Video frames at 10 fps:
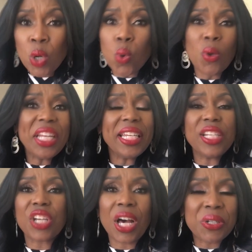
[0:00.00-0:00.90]
We
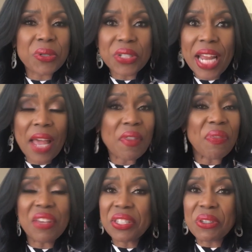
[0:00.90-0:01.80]
need to understand
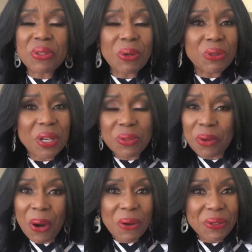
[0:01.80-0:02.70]
that this is no dress
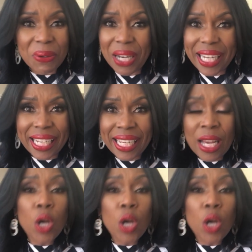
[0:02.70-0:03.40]
rehearsal, honey.